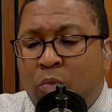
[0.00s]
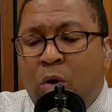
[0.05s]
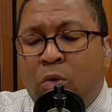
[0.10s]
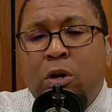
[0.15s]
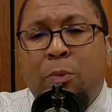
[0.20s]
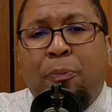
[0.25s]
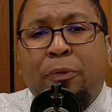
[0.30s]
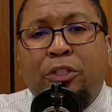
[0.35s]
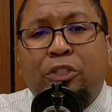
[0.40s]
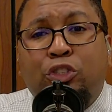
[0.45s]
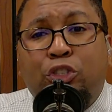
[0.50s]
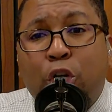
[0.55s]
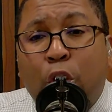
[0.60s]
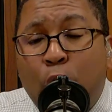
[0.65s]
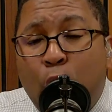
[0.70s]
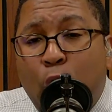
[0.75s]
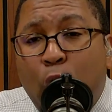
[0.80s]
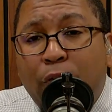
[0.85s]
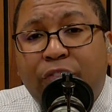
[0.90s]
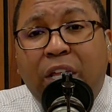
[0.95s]
where we
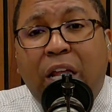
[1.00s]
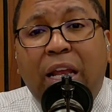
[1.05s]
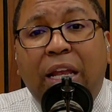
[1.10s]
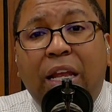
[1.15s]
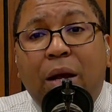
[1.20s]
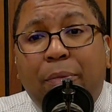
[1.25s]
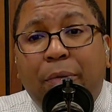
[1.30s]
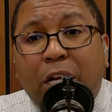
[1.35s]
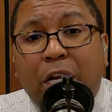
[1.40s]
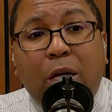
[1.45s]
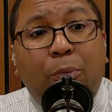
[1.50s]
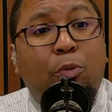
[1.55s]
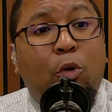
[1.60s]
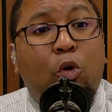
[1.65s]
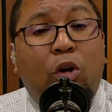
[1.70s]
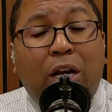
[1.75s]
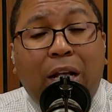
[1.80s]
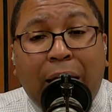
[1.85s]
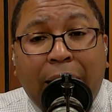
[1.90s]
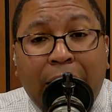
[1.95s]
preserve the liberty to
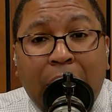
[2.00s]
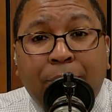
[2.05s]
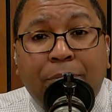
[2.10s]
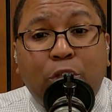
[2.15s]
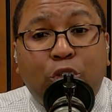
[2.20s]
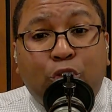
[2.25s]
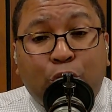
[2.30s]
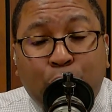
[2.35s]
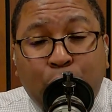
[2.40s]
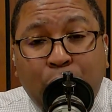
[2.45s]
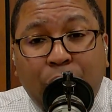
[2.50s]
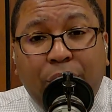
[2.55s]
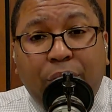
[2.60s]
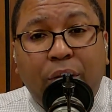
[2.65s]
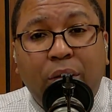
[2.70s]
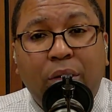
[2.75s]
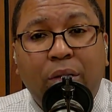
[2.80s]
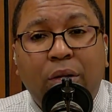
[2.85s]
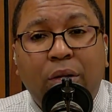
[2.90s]
proclaim the truth?